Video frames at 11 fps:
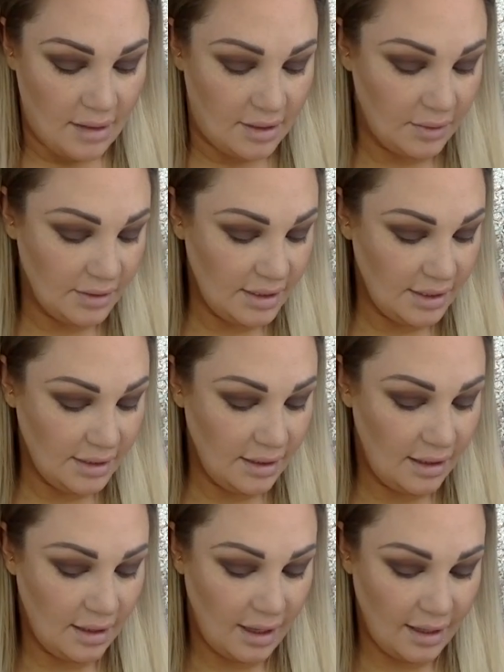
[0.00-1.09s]
The only thing
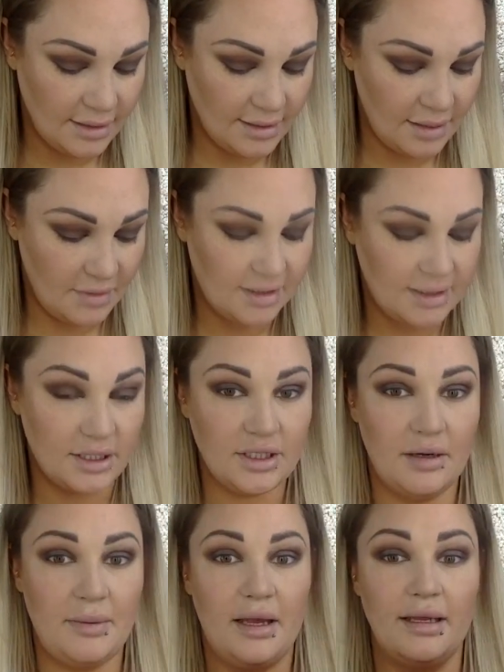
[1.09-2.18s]
I can say about this
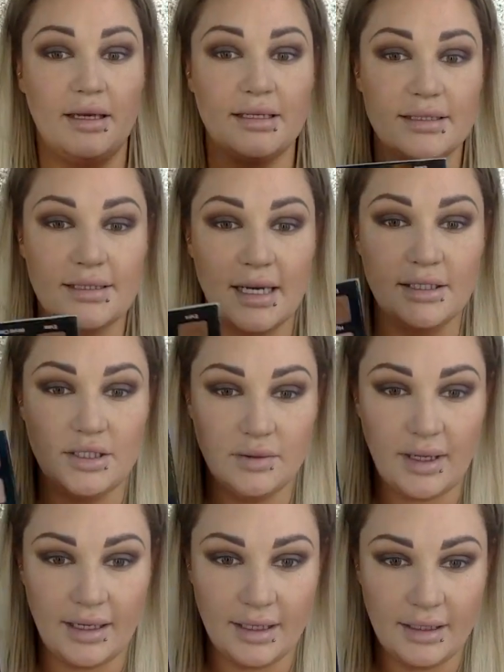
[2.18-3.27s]
eyeshadow palette is I do
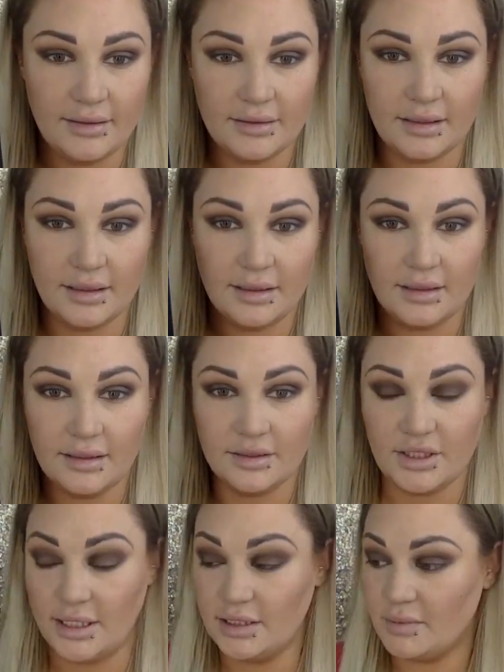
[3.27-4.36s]
like it. The
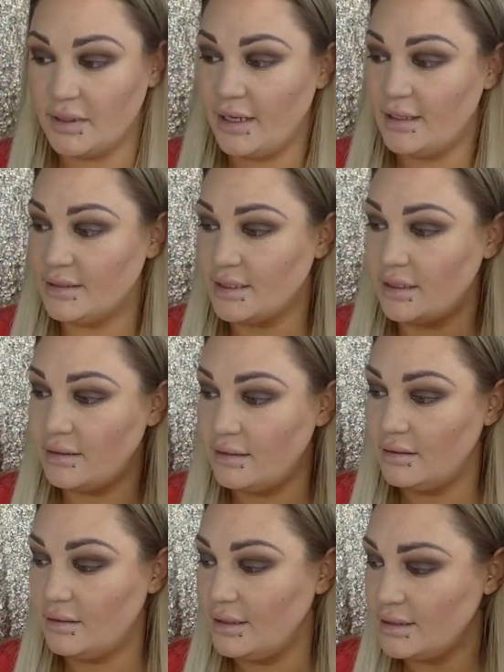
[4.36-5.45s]
shades were nice
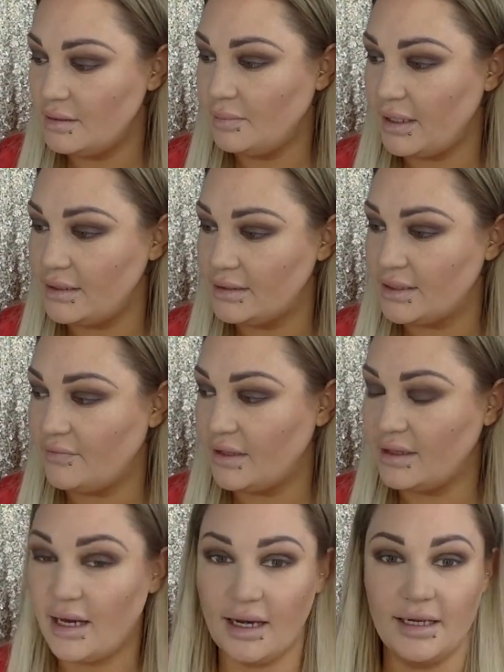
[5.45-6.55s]
and easy to blend and stuff like
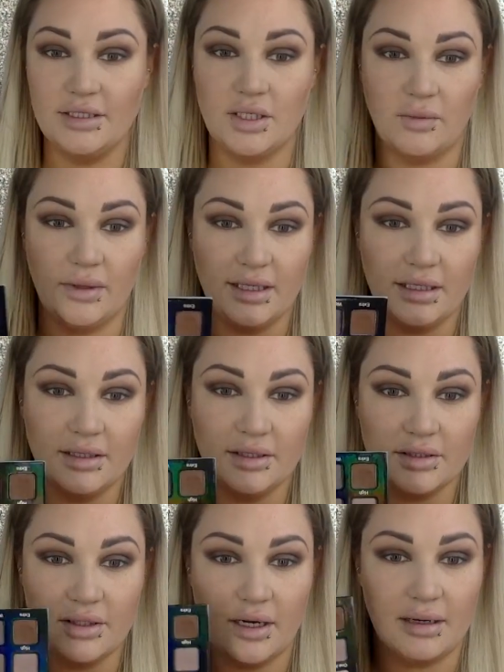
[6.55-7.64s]
that. I don't like that
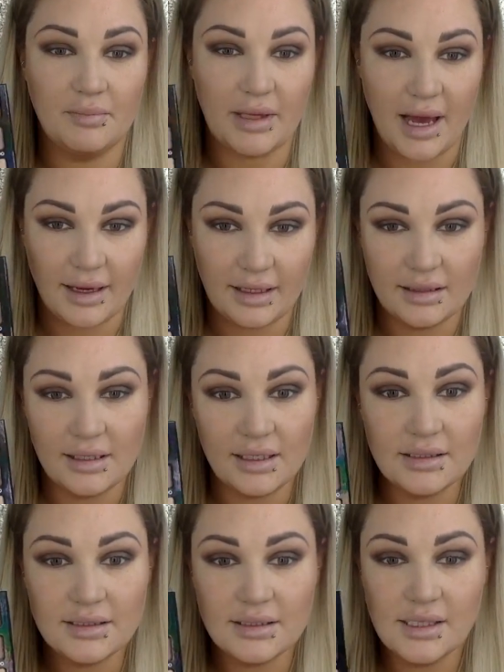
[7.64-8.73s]
there's not a black in
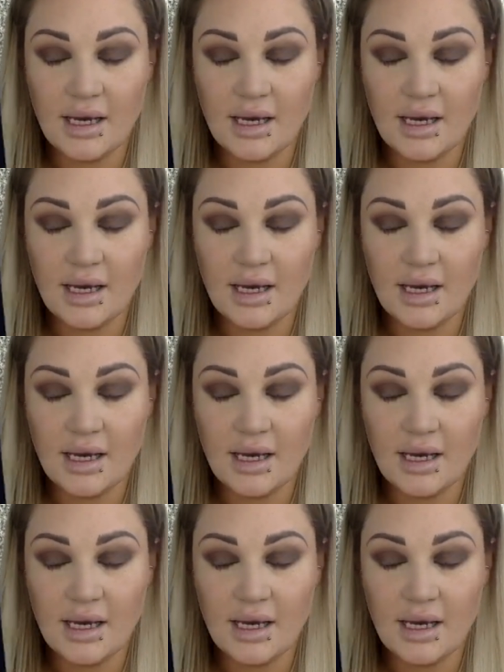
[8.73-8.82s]
this.